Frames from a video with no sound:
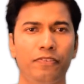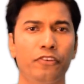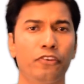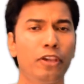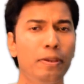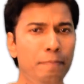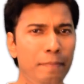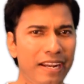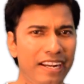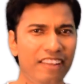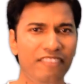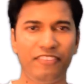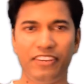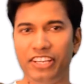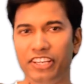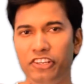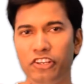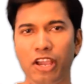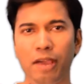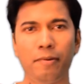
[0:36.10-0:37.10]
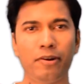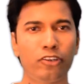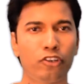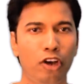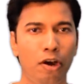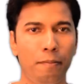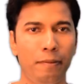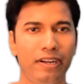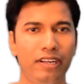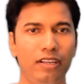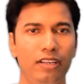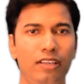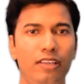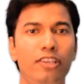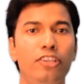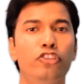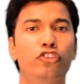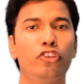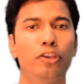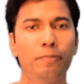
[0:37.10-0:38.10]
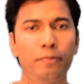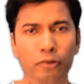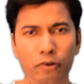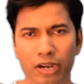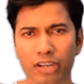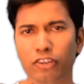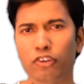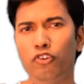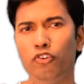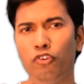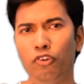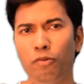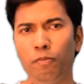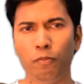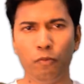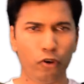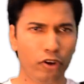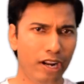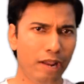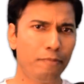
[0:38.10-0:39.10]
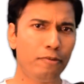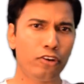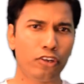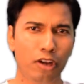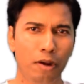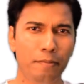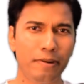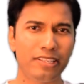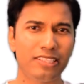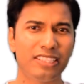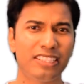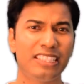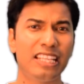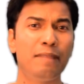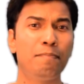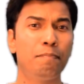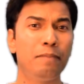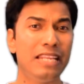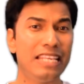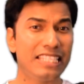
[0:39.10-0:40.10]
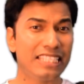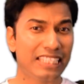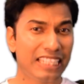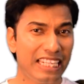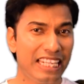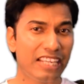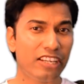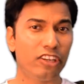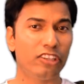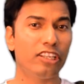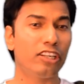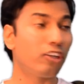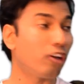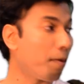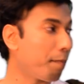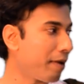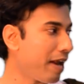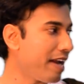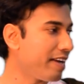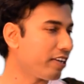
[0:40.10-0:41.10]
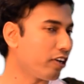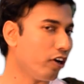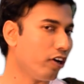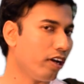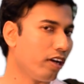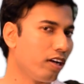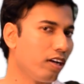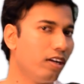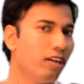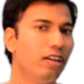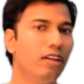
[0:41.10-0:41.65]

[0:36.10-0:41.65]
We made a video about comets. So if you want to know more about comets, then please click on the top right corner.